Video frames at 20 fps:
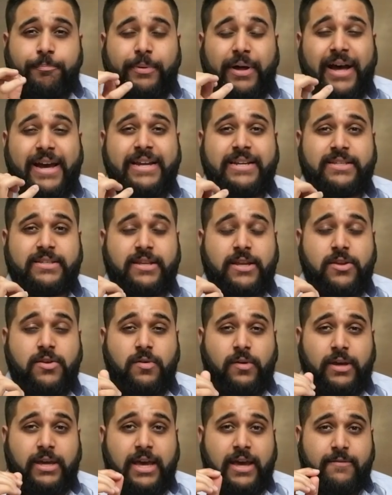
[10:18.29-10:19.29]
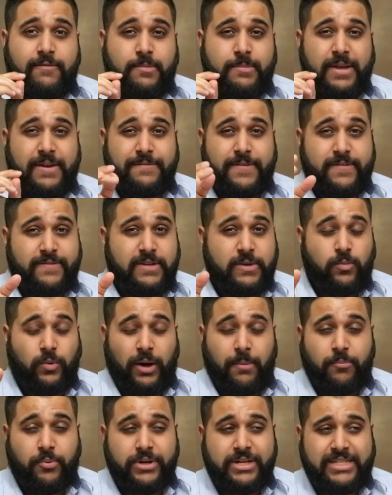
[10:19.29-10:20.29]
bite that you get from that
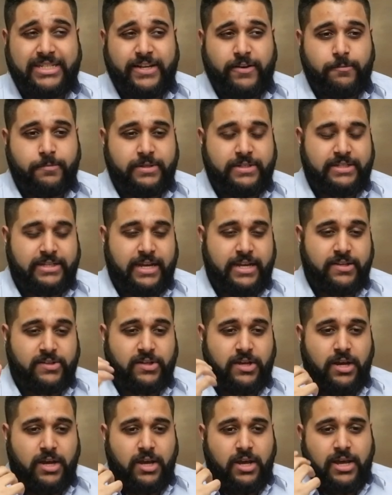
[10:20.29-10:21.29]
fifty-one point seven percent.